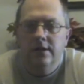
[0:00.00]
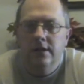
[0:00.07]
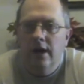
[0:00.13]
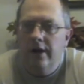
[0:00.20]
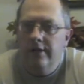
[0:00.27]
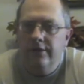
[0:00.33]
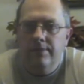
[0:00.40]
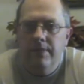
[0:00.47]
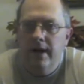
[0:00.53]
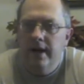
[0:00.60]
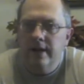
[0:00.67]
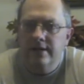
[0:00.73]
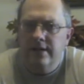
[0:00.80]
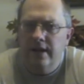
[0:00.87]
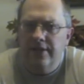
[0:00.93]
not as
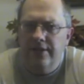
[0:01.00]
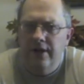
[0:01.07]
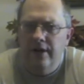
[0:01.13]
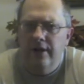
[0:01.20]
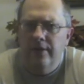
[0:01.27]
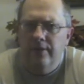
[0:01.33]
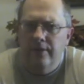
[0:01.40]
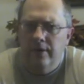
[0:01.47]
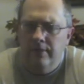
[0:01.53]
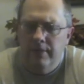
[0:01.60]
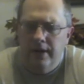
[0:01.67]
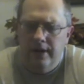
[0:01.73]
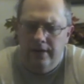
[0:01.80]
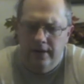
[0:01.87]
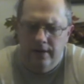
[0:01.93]
bad as I thought it would
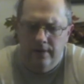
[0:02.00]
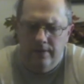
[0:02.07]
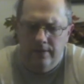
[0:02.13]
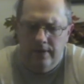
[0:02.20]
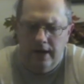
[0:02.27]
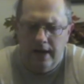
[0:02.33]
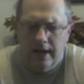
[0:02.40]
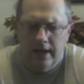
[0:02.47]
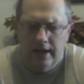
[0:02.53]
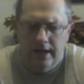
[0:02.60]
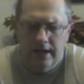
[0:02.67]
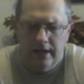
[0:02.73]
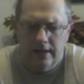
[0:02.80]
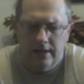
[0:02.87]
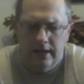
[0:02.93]
be, though.
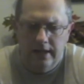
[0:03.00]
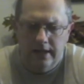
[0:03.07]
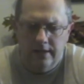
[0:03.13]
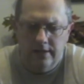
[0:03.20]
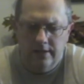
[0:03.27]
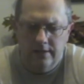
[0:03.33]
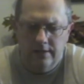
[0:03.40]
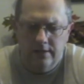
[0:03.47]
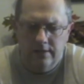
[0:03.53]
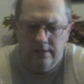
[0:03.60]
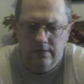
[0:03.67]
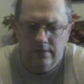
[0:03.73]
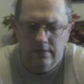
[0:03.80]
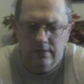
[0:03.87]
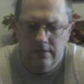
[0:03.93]
It's
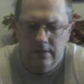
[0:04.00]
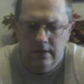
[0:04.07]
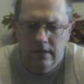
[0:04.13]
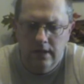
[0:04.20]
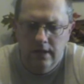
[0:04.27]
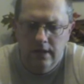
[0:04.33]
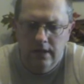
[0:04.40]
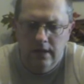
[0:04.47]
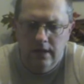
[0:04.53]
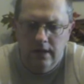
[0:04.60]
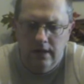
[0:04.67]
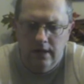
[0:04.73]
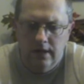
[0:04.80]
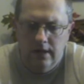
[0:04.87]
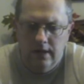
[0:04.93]

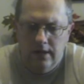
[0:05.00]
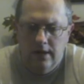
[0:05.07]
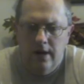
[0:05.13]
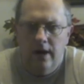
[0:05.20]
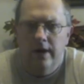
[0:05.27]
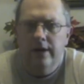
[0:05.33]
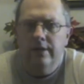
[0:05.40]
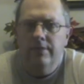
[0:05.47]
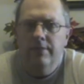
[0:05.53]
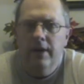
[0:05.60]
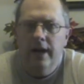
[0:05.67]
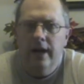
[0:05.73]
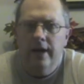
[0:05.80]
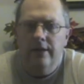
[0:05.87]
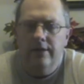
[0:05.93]
not as
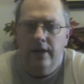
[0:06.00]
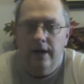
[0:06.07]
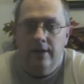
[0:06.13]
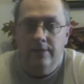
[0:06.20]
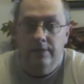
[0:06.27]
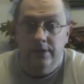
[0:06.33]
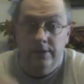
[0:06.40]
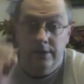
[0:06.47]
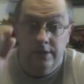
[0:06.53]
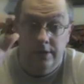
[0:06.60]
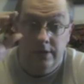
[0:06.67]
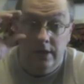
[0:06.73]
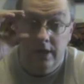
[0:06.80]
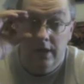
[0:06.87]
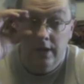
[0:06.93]
bad as I
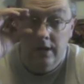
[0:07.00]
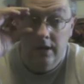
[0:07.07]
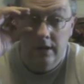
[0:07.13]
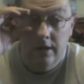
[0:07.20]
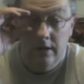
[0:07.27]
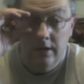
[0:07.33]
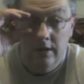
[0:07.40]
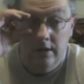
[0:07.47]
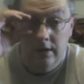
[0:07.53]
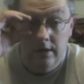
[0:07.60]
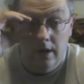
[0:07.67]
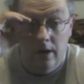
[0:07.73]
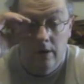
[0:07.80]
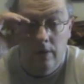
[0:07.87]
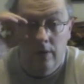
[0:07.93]
was
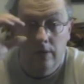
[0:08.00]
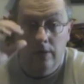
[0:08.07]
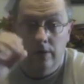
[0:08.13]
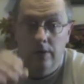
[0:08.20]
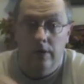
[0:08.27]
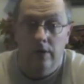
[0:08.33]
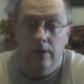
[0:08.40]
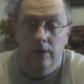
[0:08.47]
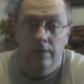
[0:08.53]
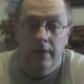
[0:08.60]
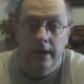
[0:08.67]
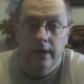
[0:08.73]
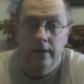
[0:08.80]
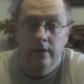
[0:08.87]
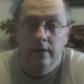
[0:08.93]
told or
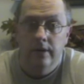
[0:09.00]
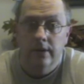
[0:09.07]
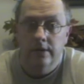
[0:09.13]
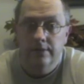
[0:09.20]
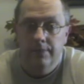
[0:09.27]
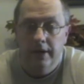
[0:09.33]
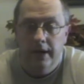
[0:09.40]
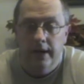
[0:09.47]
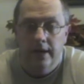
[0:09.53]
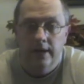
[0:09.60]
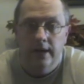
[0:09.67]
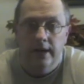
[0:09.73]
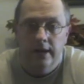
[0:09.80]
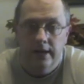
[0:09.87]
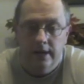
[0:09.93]
made to expect,
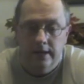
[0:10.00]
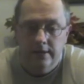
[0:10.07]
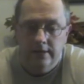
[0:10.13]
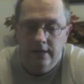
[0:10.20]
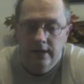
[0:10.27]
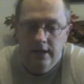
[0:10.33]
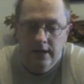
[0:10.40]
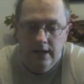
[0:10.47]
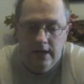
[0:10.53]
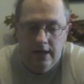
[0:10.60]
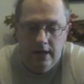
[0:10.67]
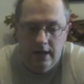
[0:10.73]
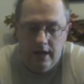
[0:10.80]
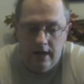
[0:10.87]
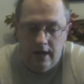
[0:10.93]
I guess.
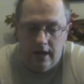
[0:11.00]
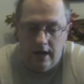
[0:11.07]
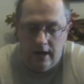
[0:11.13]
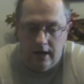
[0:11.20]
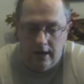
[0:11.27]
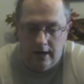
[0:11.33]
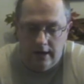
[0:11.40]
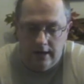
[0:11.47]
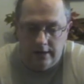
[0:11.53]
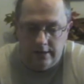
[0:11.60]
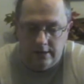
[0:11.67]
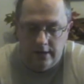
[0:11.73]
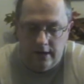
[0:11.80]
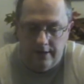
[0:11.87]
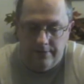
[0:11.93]

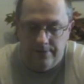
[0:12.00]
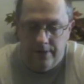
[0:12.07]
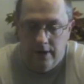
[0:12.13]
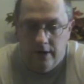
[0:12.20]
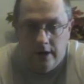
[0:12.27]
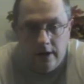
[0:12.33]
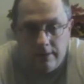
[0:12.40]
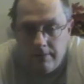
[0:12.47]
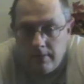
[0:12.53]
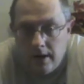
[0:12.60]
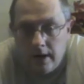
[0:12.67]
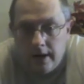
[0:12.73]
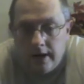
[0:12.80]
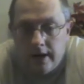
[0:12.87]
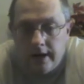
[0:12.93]
It's not fun,
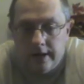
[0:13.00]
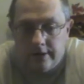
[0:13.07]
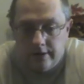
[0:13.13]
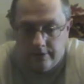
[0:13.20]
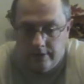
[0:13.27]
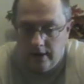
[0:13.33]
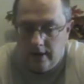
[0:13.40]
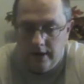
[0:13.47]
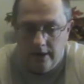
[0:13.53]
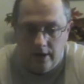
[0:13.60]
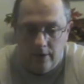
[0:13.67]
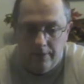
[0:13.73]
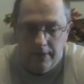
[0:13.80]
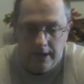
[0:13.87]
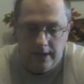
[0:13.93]
but it's really
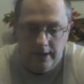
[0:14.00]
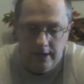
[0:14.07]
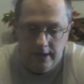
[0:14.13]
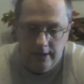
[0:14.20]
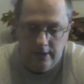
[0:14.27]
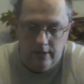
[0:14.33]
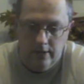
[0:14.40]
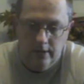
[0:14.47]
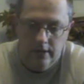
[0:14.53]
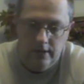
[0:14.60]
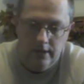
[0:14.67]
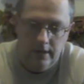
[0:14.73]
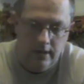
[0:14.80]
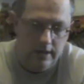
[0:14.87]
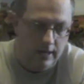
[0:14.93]
no big deal.
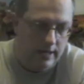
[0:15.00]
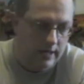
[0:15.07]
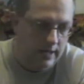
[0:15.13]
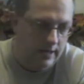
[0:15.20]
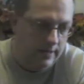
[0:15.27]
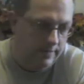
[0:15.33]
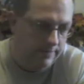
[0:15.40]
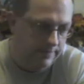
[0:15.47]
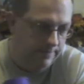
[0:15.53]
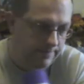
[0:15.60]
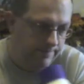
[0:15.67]
I